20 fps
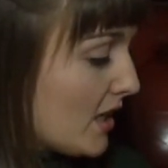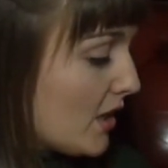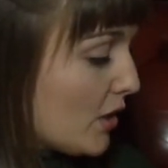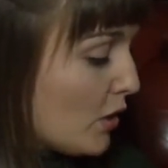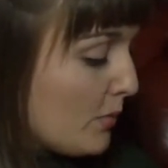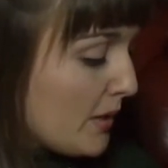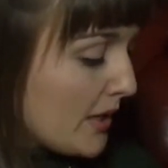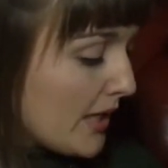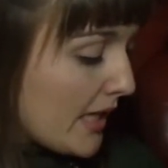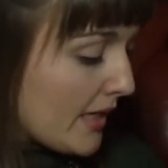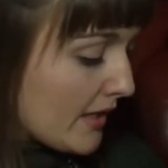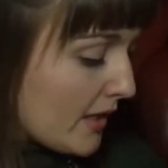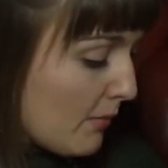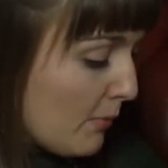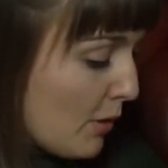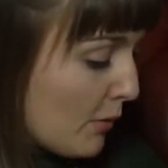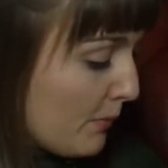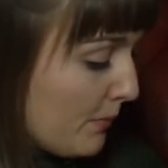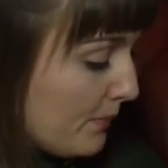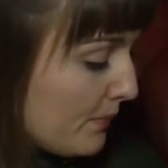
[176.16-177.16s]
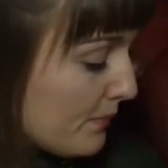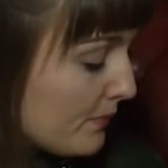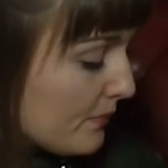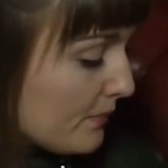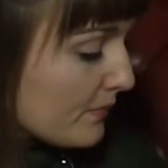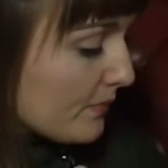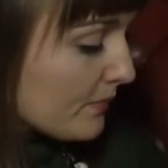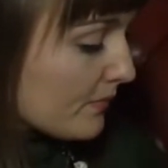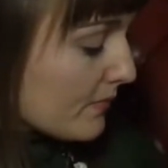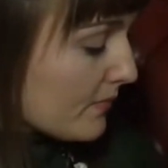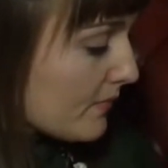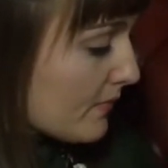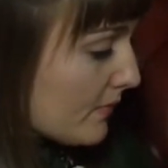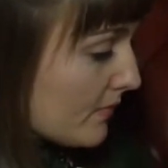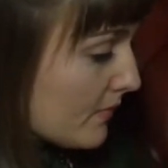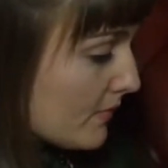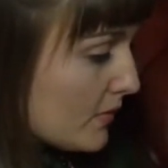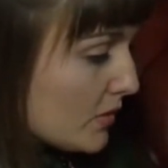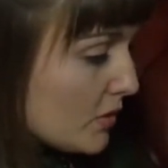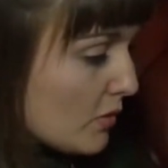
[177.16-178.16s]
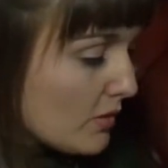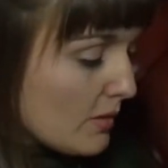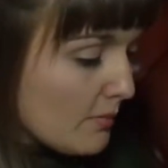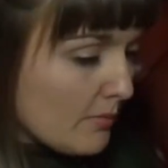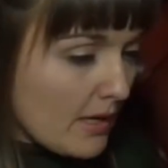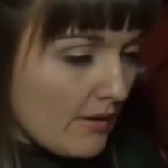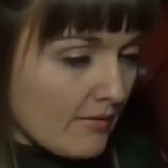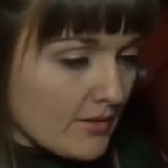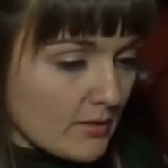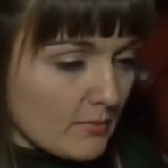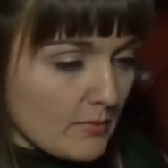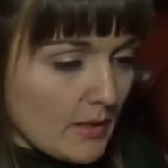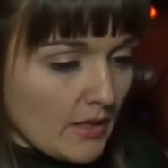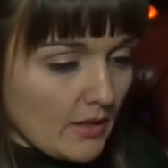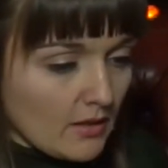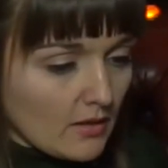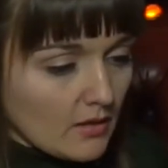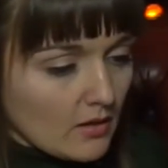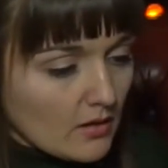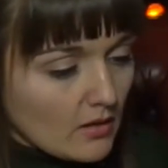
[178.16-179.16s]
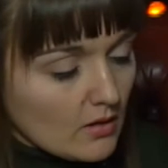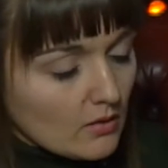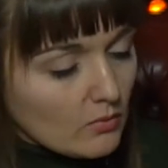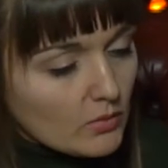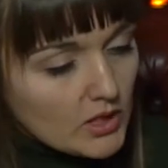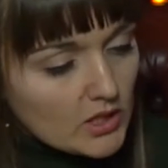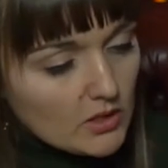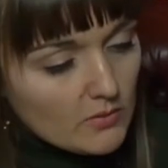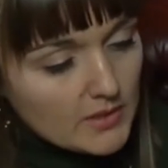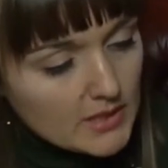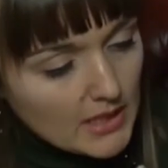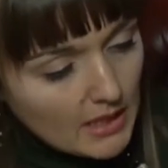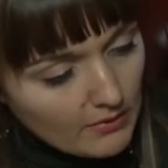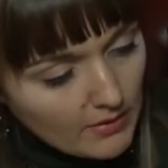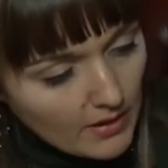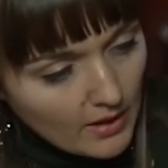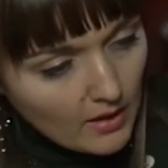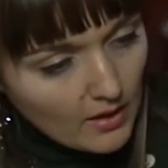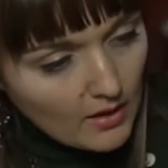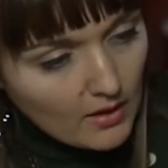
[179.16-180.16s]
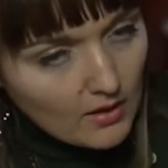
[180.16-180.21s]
Hubby, come on. Don't embarrass me. What are you doing down there?